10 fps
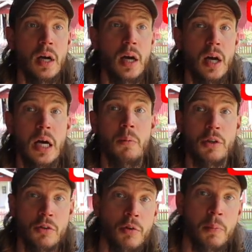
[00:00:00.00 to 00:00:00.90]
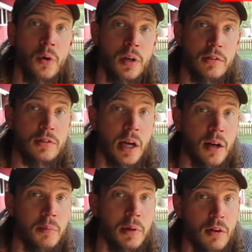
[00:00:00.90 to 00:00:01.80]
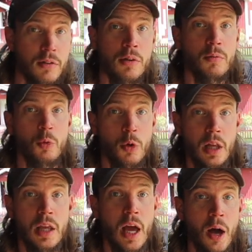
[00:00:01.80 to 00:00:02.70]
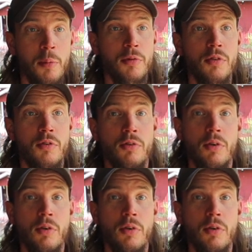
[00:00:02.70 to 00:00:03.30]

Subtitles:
want to support this channel, because it really helps